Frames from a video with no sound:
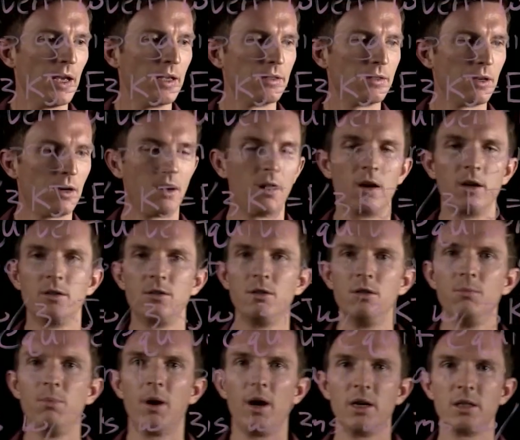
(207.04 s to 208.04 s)
as our
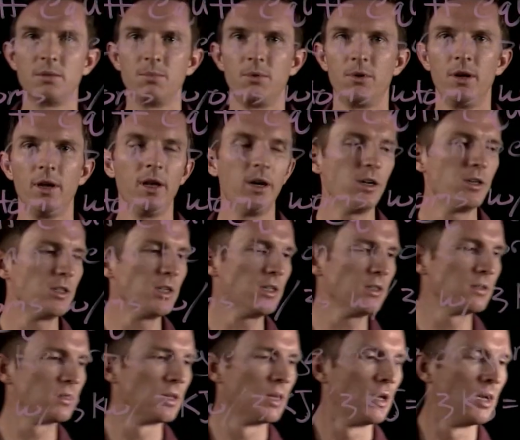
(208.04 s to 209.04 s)
two possible
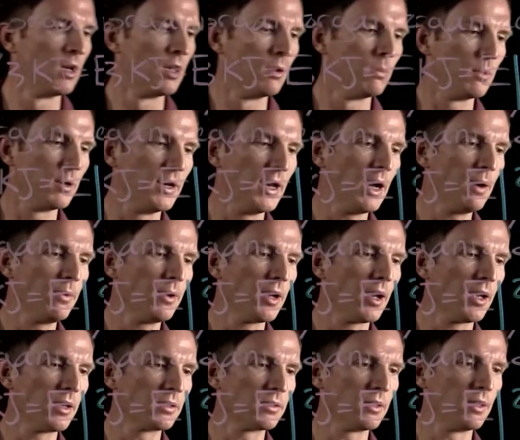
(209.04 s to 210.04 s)
energies. But now
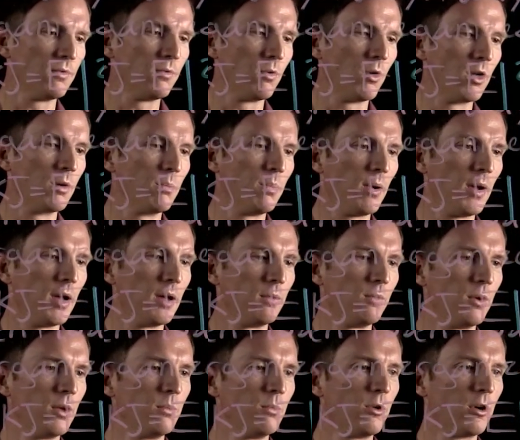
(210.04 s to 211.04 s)
we also have one,
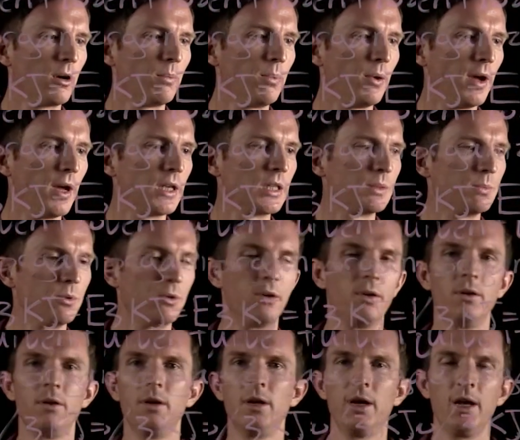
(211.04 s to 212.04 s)
one more
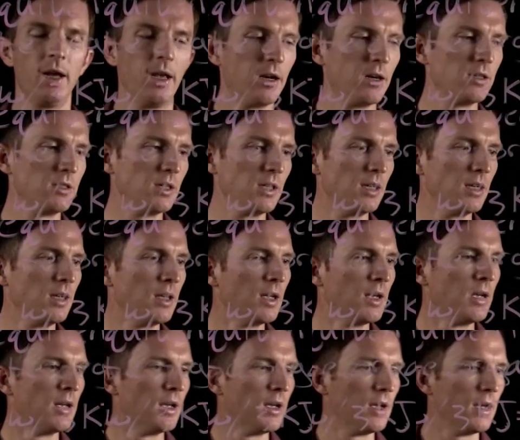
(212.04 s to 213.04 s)
possible
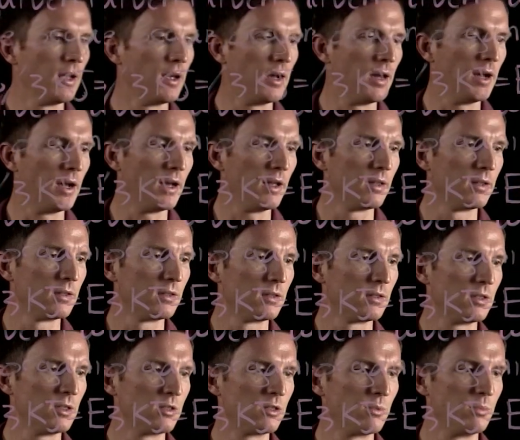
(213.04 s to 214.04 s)
energy uh,
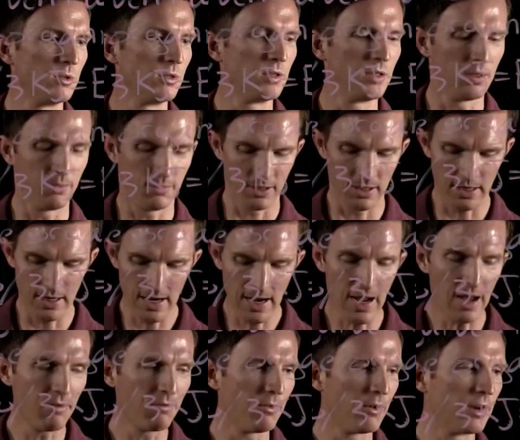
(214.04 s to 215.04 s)
distribution that we can
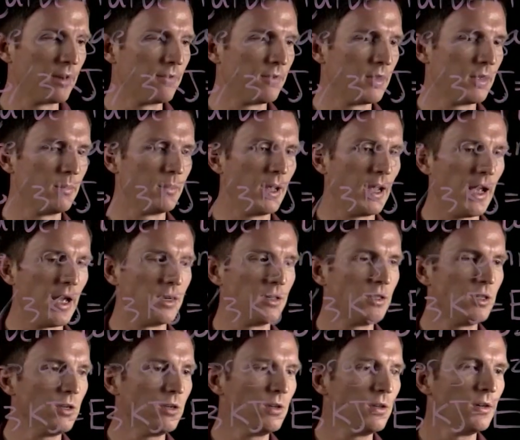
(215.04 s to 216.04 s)
have, one of them
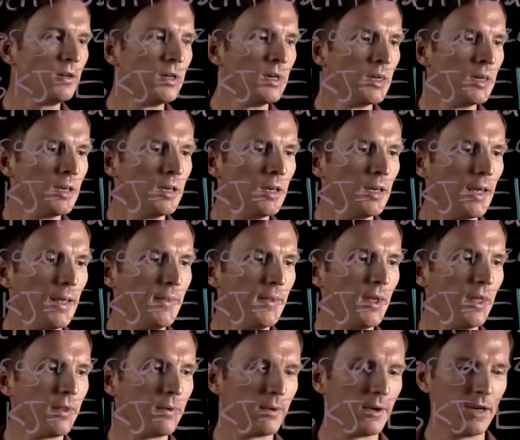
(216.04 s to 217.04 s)
at 2
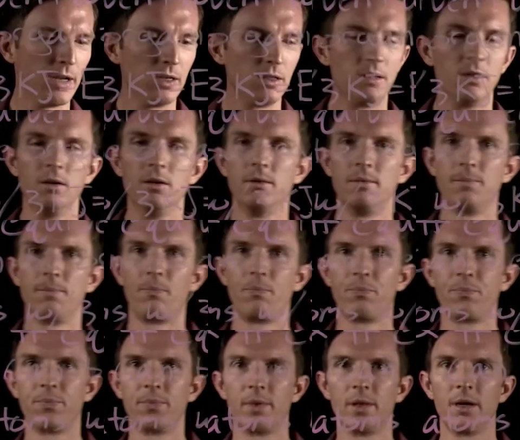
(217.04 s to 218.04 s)
and the other one at 2.
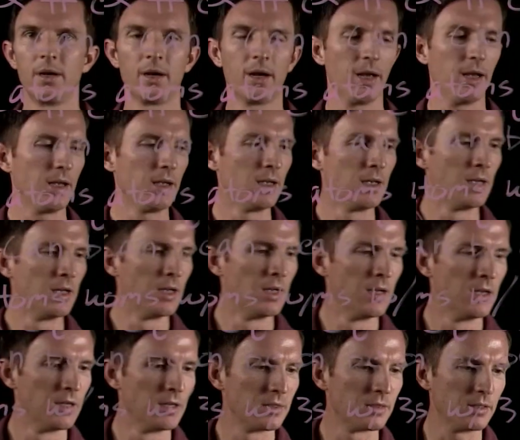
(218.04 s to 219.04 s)
Okay,
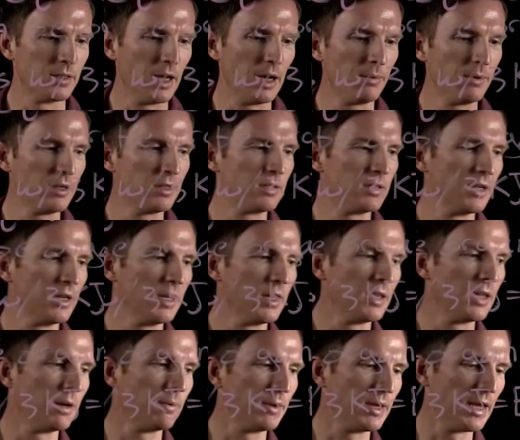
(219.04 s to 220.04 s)
So now we
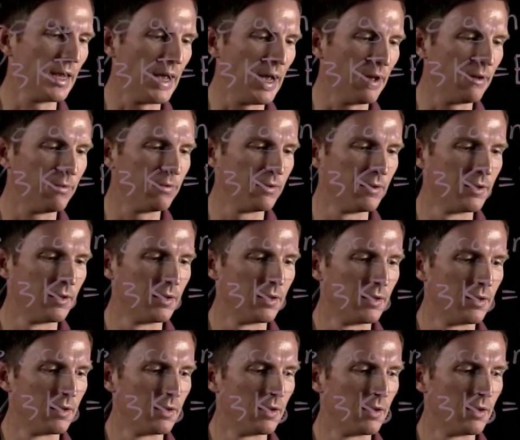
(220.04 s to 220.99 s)
see that we have